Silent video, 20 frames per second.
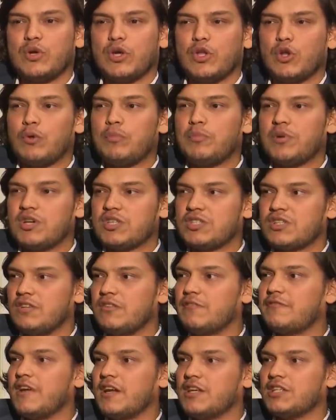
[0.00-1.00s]
you know,
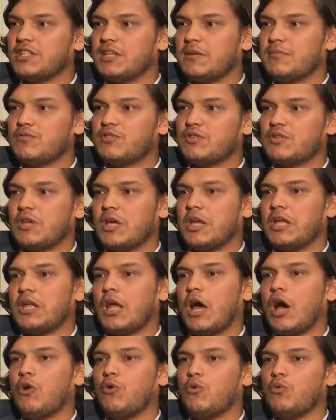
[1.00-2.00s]
personal friendships and
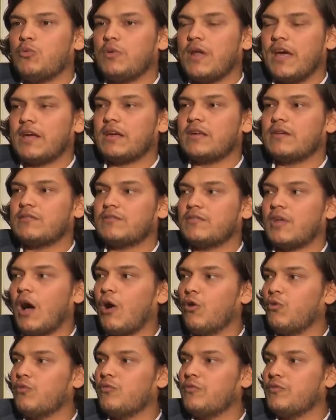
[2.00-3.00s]
how, like,
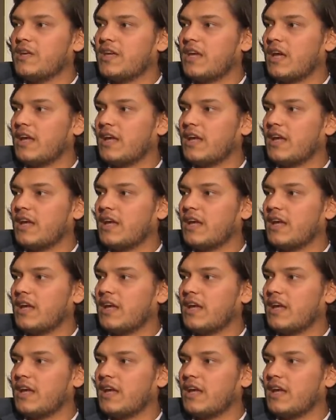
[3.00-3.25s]
how we